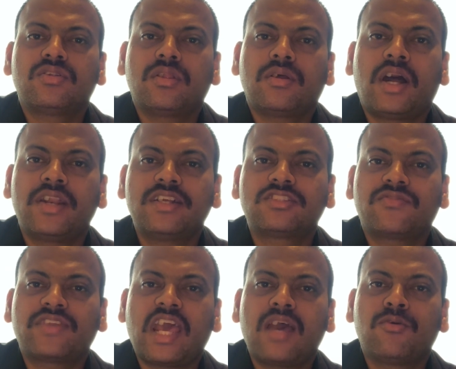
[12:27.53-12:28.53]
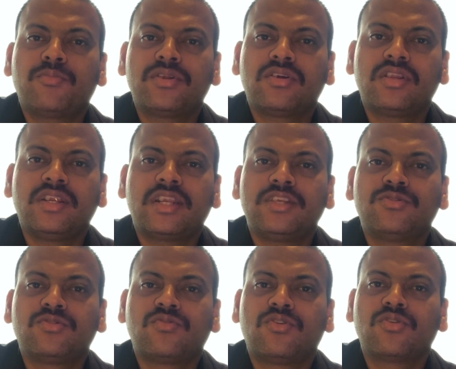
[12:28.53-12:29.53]
hundreds of tabs open on it and you
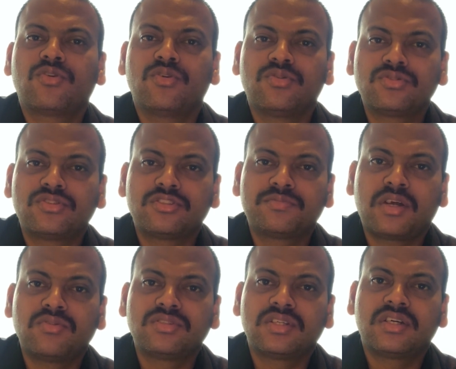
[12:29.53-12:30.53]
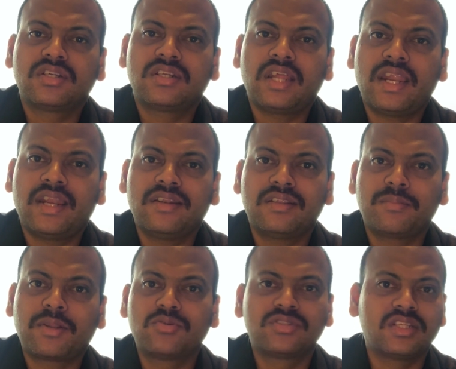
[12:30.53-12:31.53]
don't want to close those browser and the
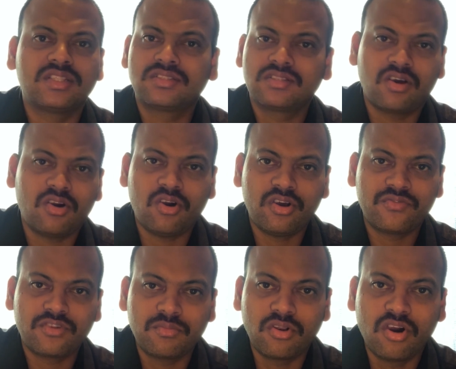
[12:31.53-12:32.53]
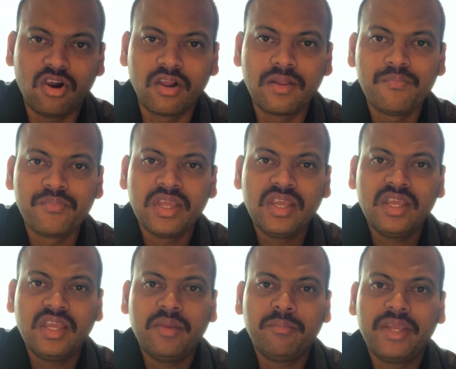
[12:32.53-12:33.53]
browser is on from long,
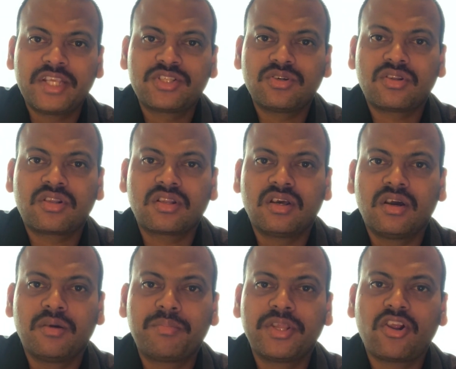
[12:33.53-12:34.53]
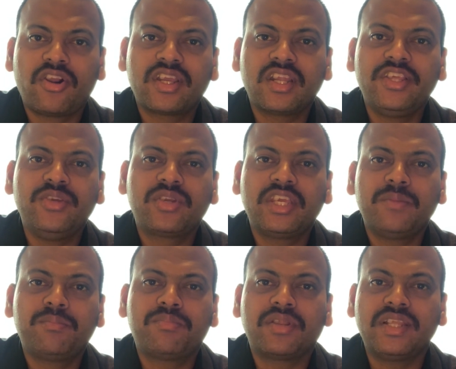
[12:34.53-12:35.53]
make sure periodically you
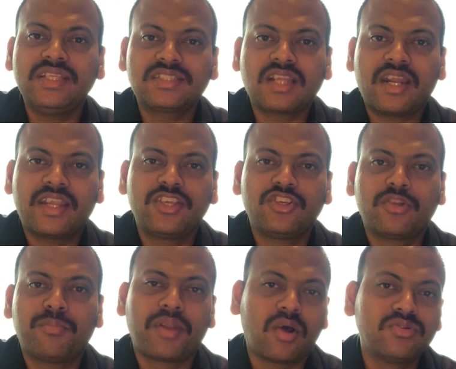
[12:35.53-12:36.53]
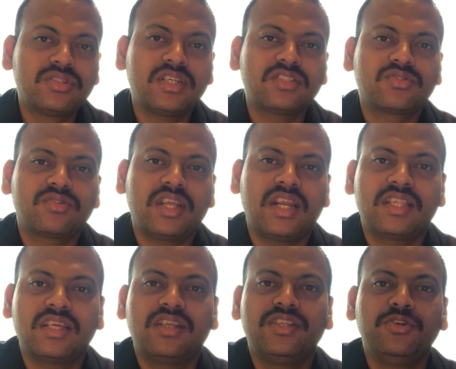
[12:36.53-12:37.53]
keep restarting your browser so that
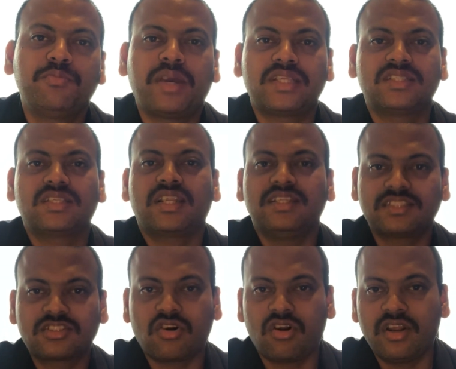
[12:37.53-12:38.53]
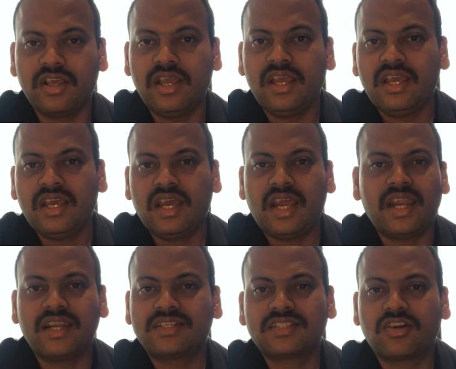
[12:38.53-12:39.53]
the new patches are installed.
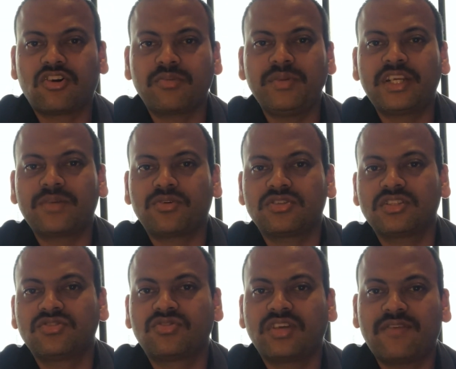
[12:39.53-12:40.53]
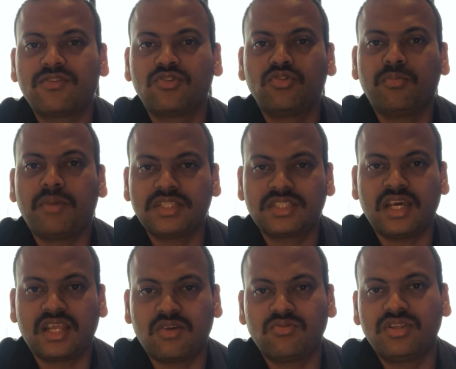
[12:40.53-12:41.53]
And it's an automated process. You don't have to do much
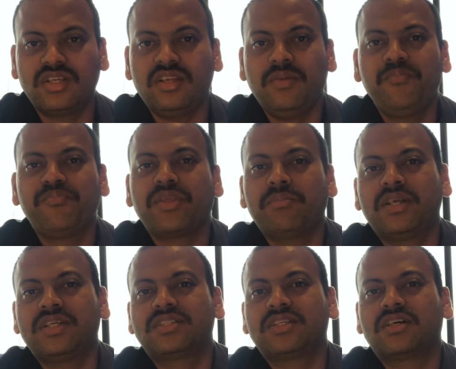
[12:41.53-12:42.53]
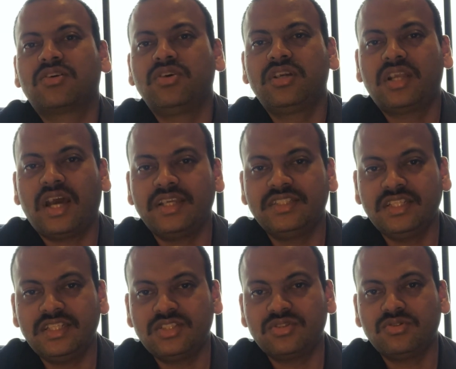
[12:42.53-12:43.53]
around there, but it's a good
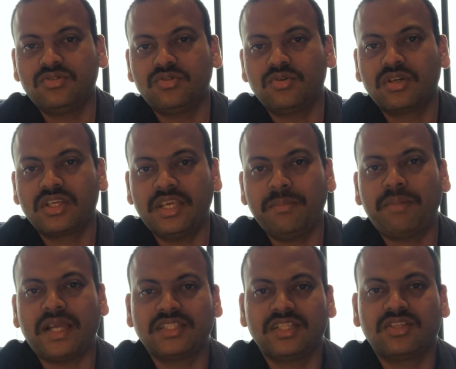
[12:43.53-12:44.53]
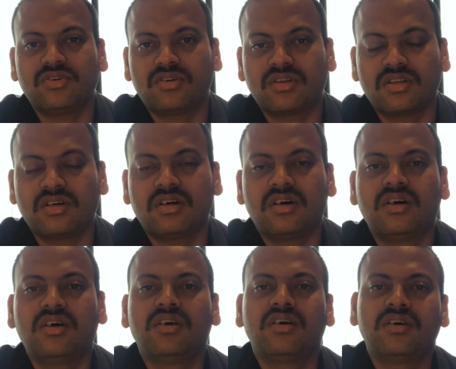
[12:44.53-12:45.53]
hygiene to keep patching your
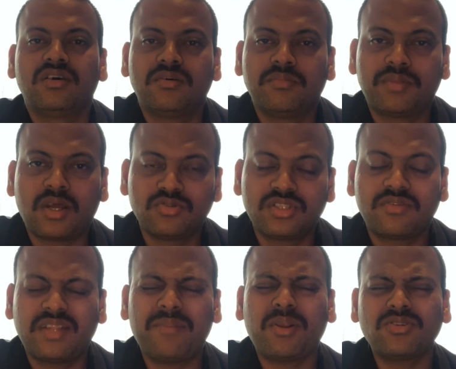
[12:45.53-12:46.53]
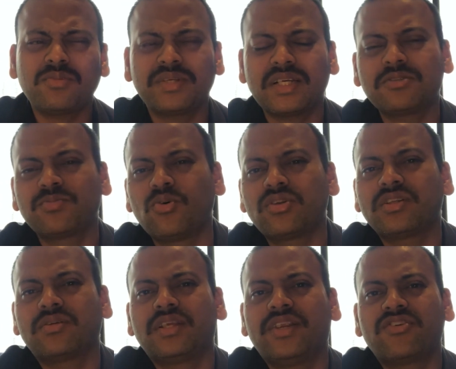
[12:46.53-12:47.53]
browser. That browser becomes
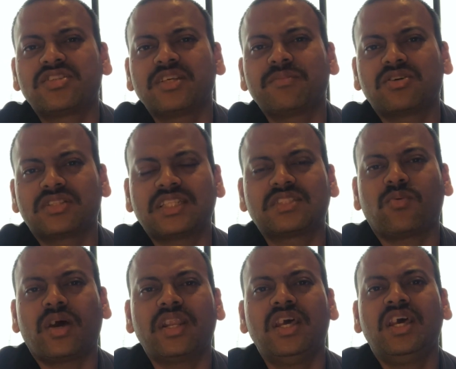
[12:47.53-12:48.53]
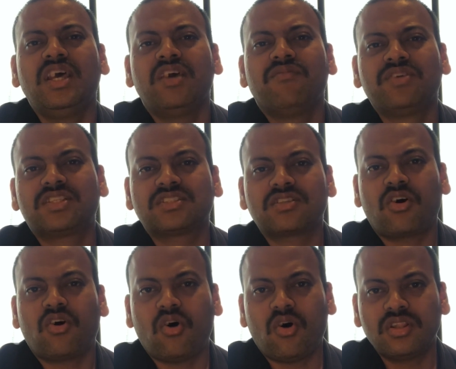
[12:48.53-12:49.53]
more interesting because that's the one which is
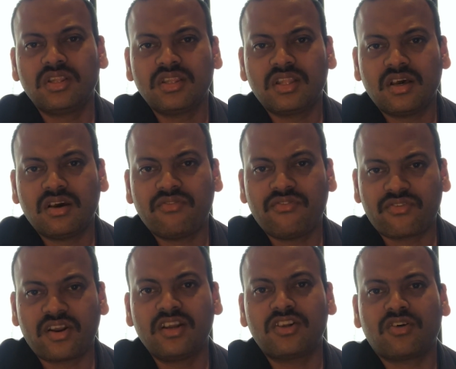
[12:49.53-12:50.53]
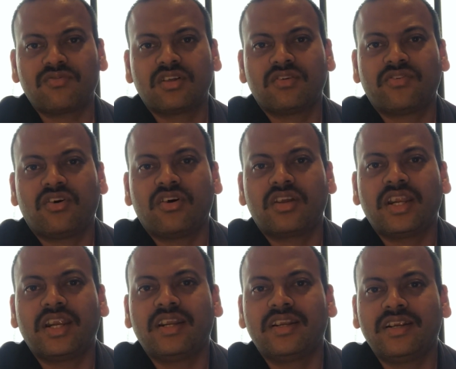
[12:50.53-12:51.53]
on the front of the war,
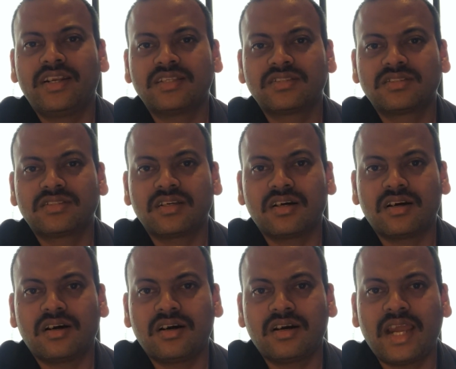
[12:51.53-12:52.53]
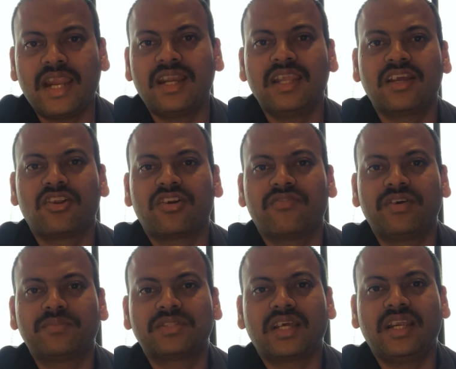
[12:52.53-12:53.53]
and it is handling a lot of
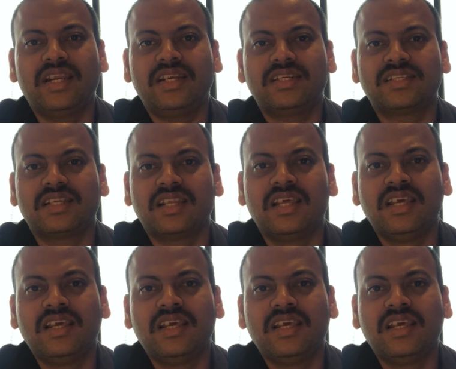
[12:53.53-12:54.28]
websites and